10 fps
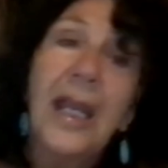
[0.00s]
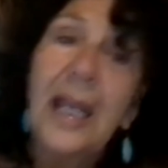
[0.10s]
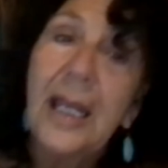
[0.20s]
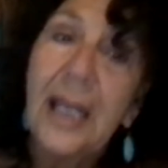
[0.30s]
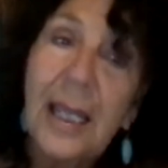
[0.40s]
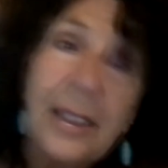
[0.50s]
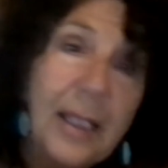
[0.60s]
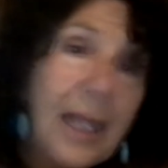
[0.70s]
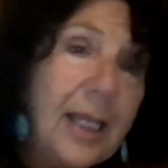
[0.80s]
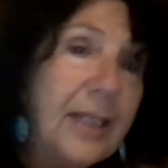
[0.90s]

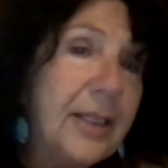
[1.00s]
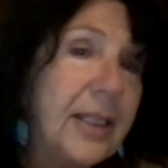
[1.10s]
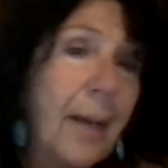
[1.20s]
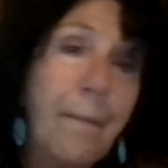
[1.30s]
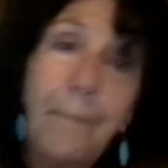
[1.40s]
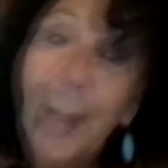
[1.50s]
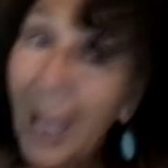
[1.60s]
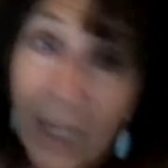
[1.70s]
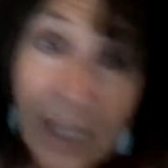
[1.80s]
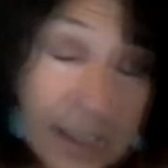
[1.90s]
and the
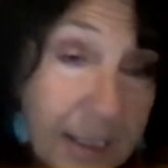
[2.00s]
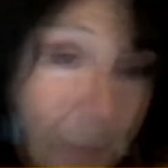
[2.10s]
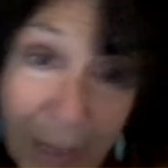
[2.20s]
pellets